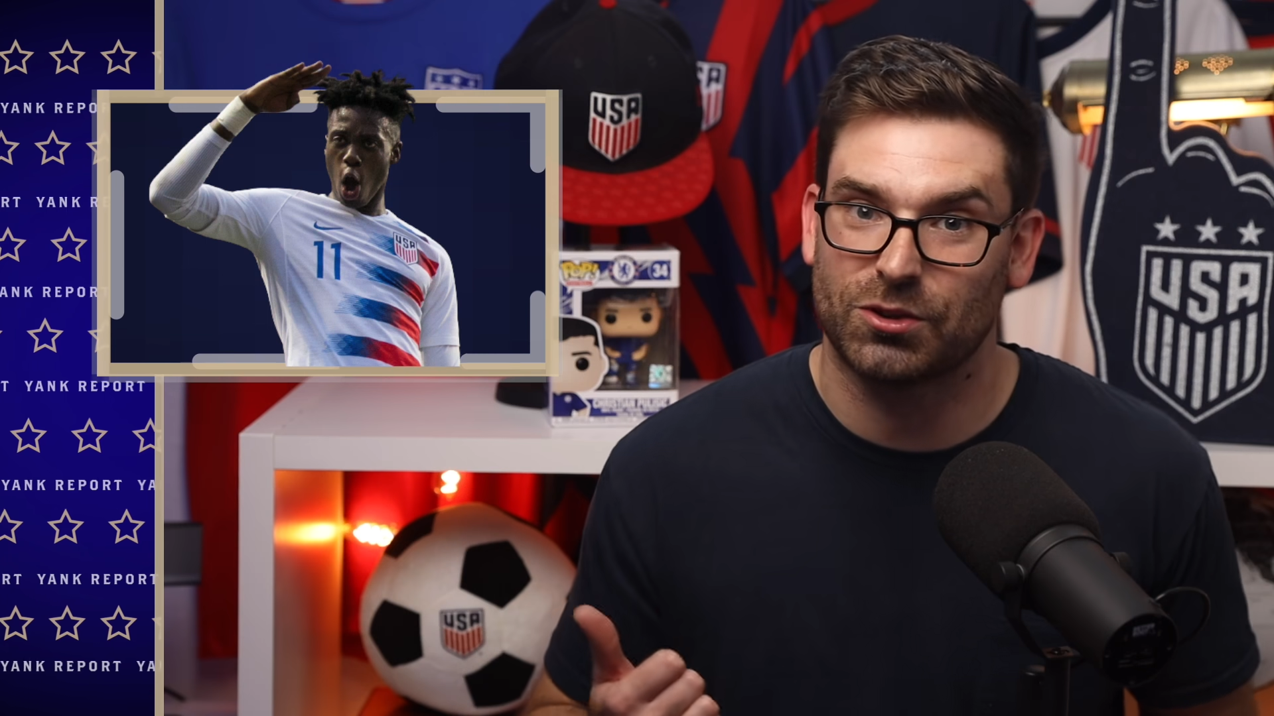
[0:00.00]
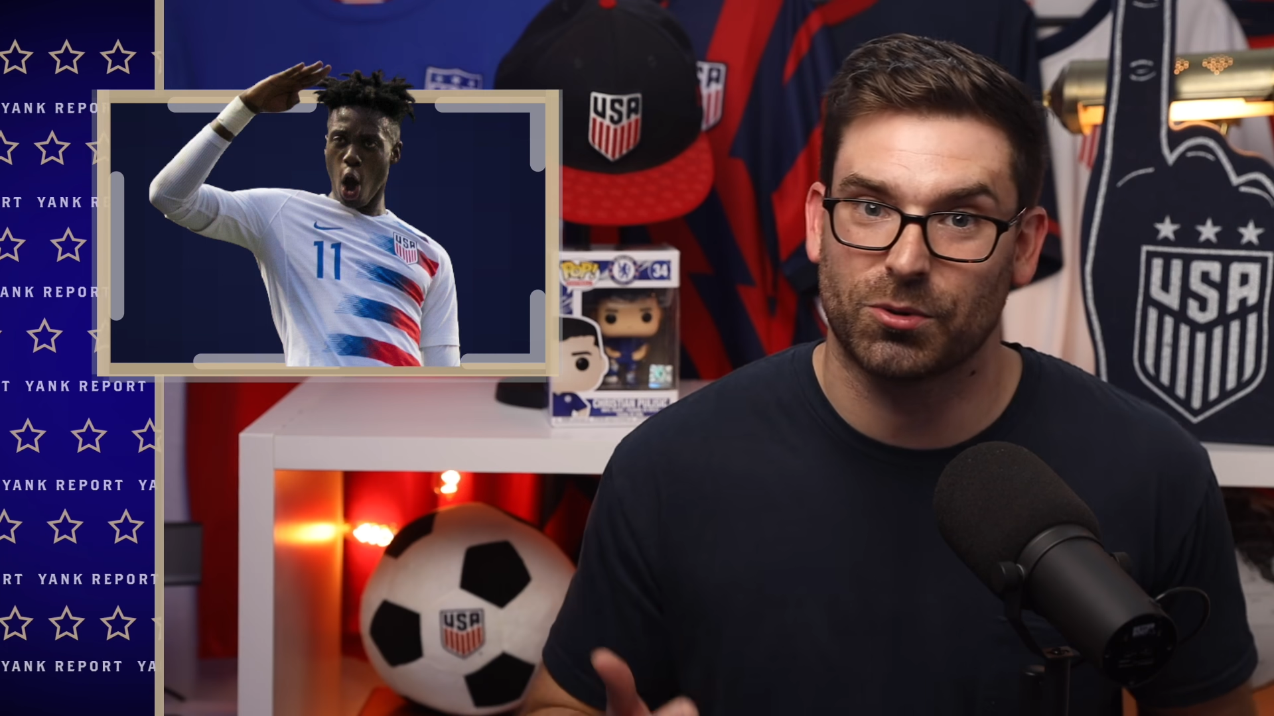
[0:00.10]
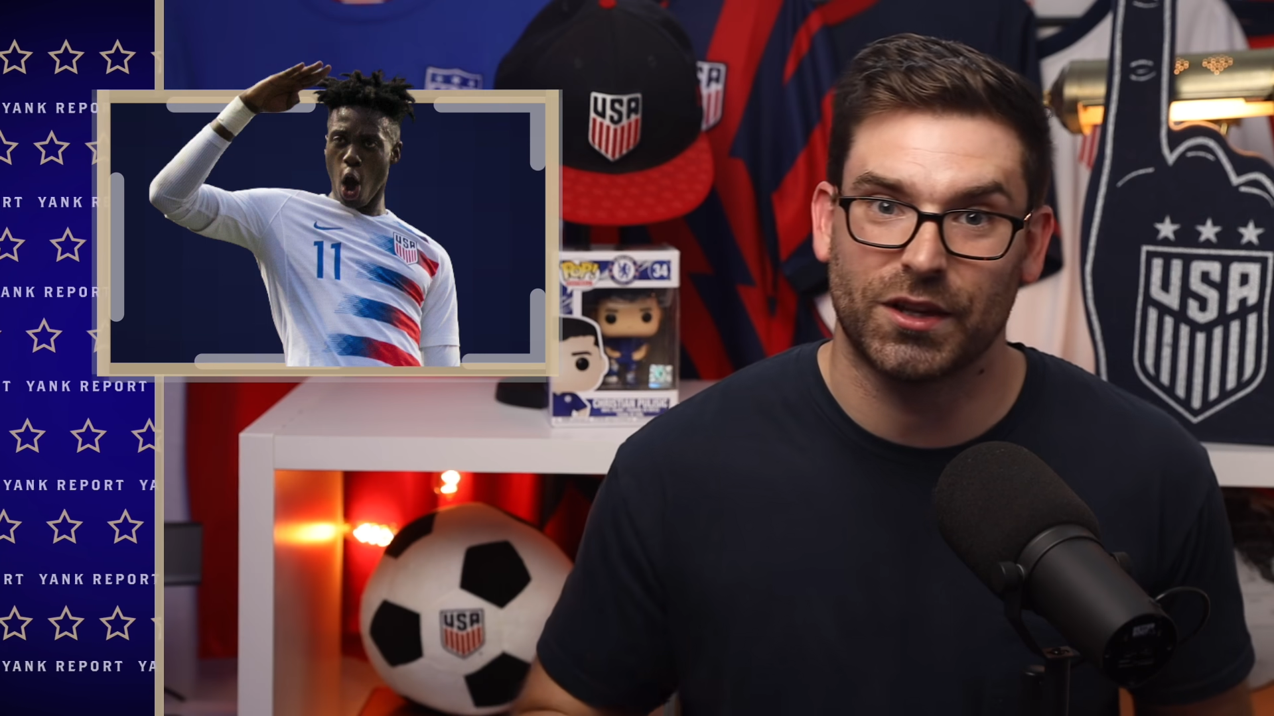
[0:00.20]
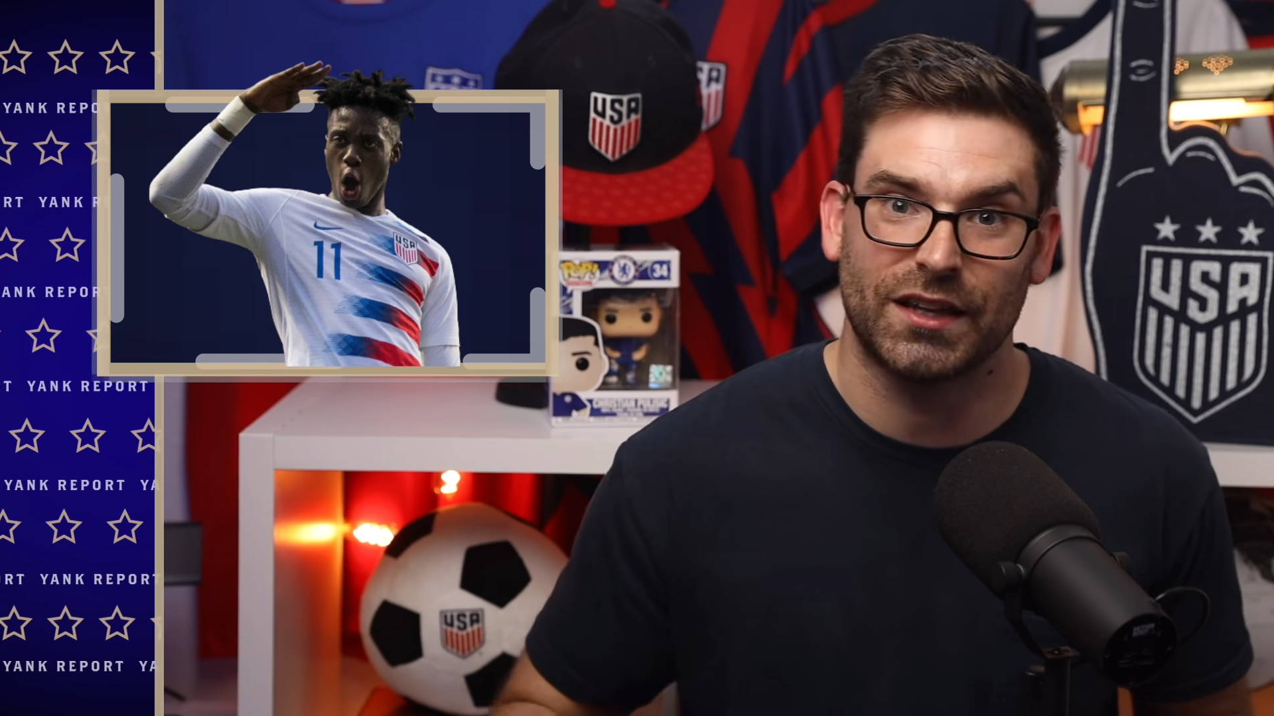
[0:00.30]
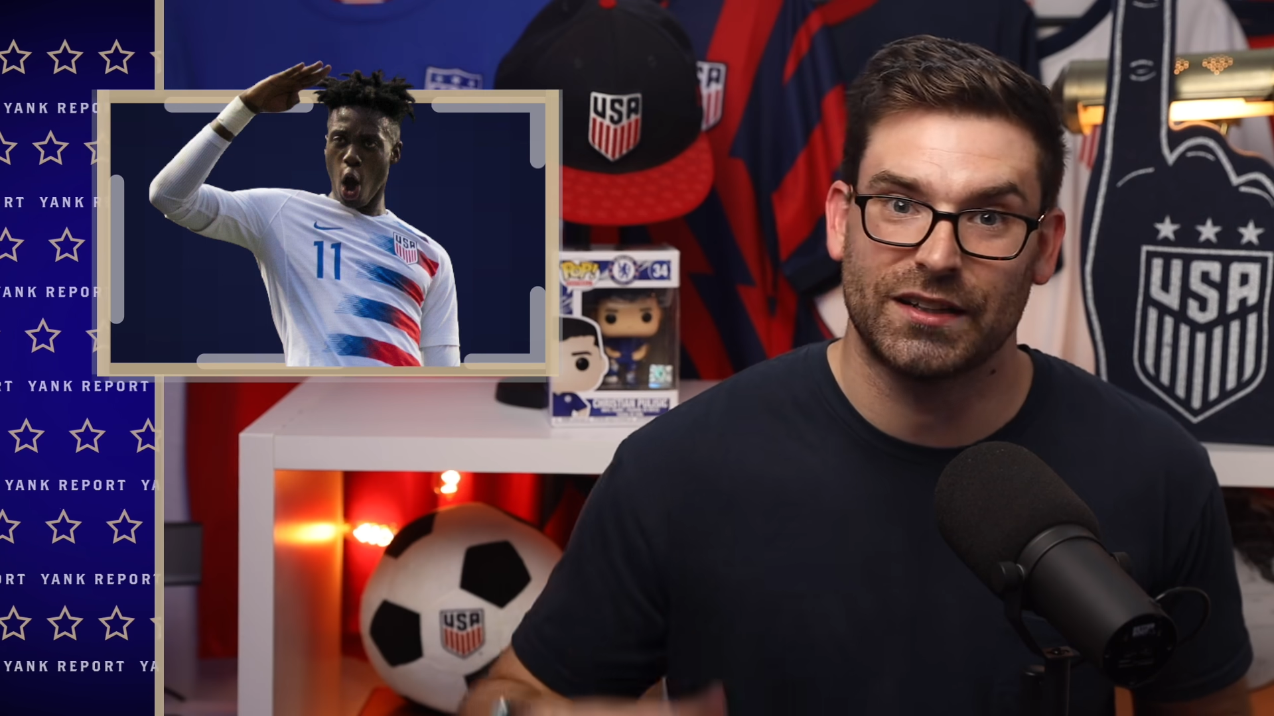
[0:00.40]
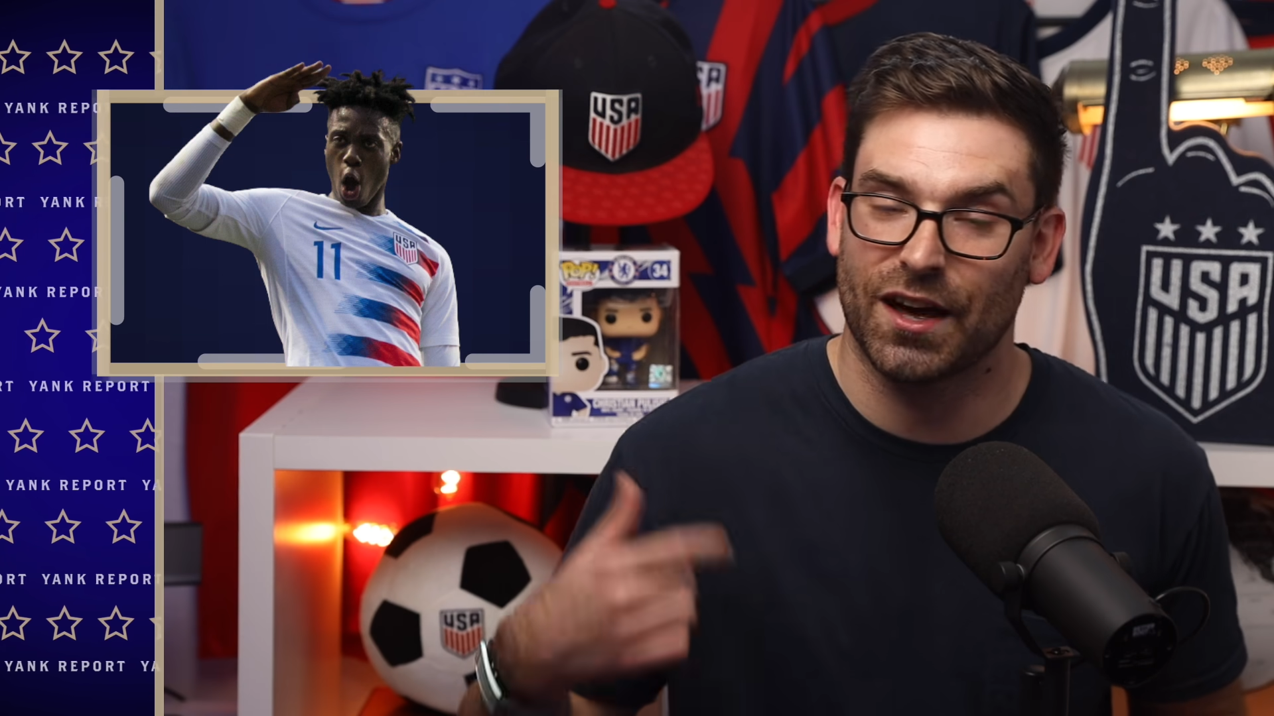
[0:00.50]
create,